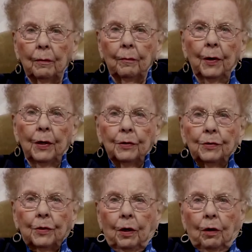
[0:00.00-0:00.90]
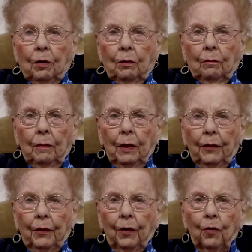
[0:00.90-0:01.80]
buzz the
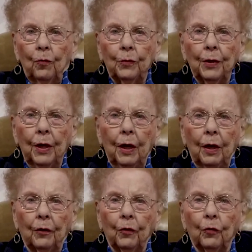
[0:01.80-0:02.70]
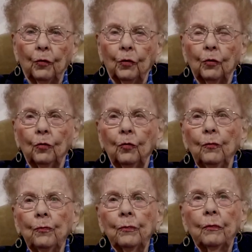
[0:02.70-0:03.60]
hometown, don't you?
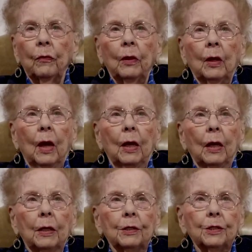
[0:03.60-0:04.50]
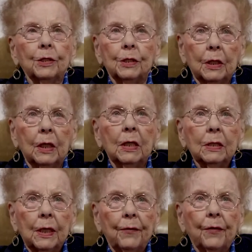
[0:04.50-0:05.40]
And she said,
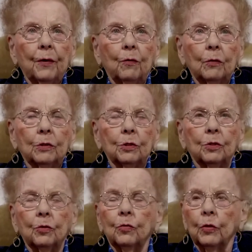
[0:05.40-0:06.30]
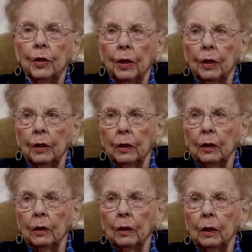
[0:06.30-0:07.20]
yes, I think we should do that.
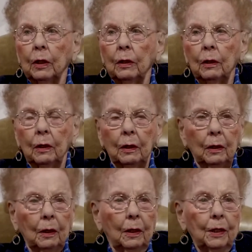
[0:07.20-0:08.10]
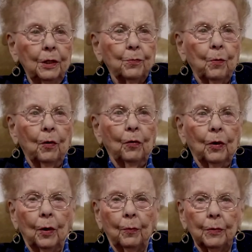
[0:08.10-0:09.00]
And he spoke
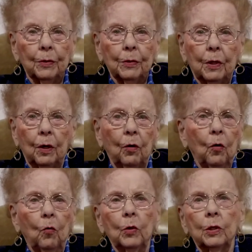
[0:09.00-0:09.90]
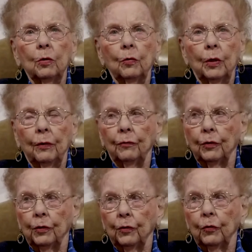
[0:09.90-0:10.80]
up and said, oh, we don't have to
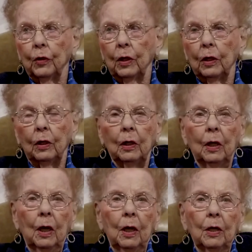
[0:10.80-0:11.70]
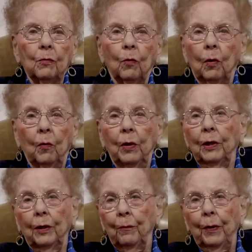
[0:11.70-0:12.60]
do that. Well, we
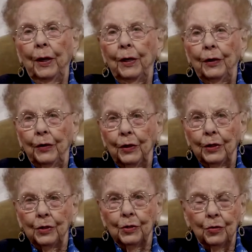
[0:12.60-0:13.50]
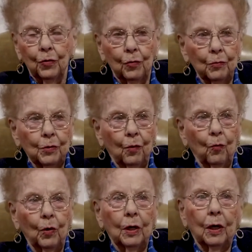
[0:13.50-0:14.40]
can pay attention to him. So
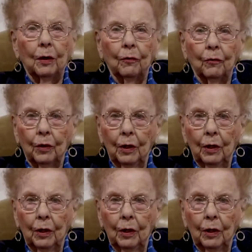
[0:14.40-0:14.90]
we kind of